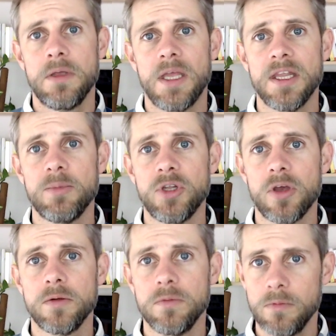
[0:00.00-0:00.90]
and let me
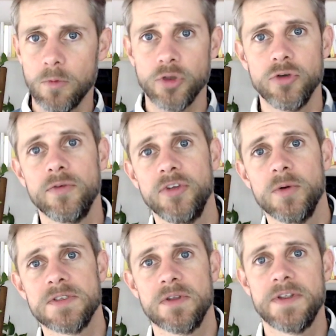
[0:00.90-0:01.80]
know what your view
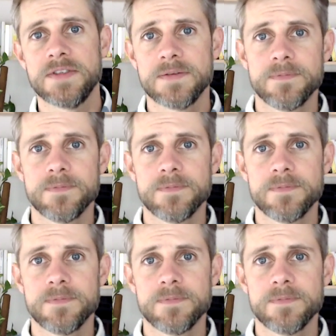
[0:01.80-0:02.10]
is on this.